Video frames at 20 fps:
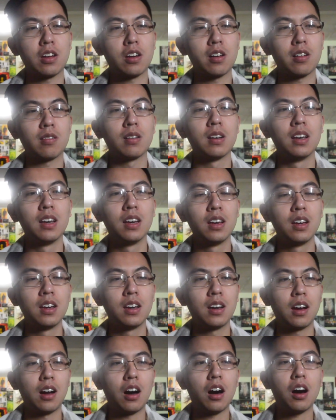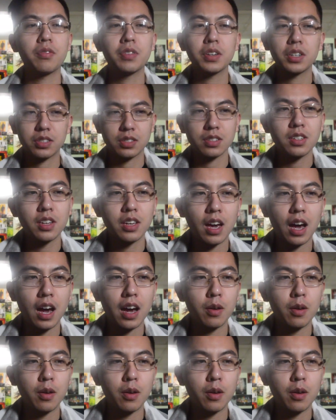you know, obviously,